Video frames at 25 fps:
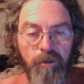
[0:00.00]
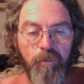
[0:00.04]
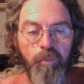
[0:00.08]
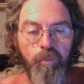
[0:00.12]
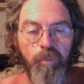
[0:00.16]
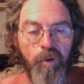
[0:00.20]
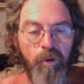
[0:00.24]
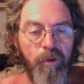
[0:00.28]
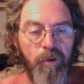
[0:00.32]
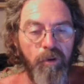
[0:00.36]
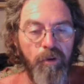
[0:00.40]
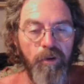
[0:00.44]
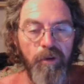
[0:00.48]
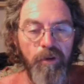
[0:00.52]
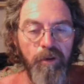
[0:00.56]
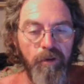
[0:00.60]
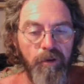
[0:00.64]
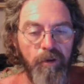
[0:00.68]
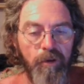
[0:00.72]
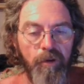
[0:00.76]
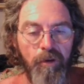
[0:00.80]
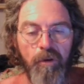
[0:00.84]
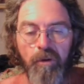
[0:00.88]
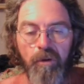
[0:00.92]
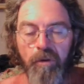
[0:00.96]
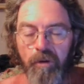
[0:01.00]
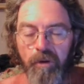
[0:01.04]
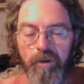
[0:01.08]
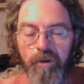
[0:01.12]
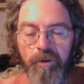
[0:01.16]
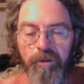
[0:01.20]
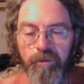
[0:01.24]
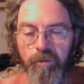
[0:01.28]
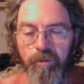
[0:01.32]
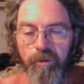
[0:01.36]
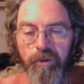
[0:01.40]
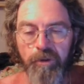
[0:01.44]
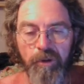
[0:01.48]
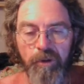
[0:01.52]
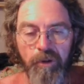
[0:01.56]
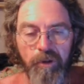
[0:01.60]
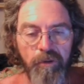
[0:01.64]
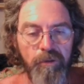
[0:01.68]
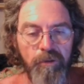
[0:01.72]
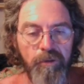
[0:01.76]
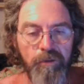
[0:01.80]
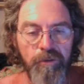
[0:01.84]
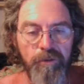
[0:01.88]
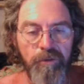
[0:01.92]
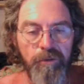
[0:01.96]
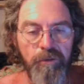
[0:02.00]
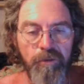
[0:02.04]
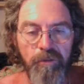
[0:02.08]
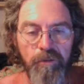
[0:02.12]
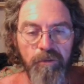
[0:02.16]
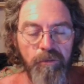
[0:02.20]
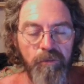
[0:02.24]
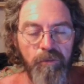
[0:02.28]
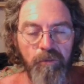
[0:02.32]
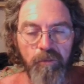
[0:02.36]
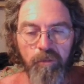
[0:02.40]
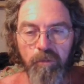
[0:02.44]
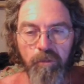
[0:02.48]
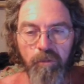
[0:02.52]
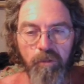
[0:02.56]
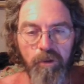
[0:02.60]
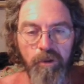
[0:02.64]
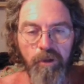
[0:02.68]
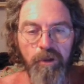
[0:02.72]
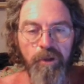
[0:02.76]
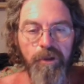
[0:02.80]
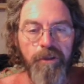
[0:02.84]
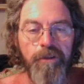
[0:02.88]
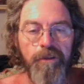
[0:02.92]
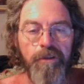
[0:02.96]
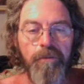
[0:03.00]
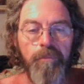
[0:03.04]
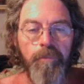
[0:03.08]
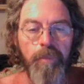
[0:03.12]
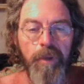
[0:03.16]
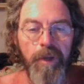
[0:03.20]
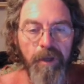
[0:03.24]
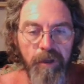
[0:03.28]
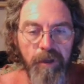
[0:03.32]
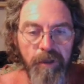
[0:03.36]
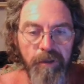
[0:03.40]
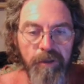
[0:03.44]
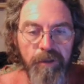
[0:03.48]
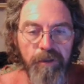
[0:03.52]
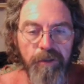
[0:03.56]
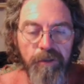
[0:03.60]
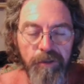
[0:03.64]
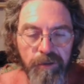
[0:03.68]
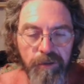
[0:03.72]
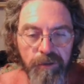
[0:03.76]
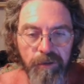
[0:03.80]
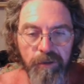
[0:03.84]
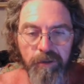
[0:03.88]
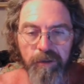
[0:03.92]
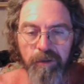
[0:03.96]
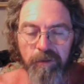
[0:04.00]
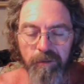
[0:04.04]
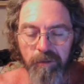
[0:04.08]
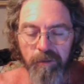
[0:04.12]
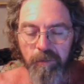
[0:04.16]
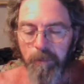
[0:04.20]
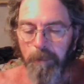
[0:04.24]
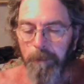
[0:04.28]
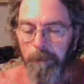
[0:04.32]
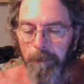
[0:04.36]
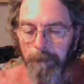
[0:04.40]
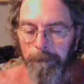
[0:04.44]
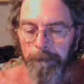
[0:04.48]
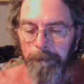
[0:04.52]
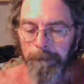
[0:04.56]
and you know, with others, we're expanding the kingdom.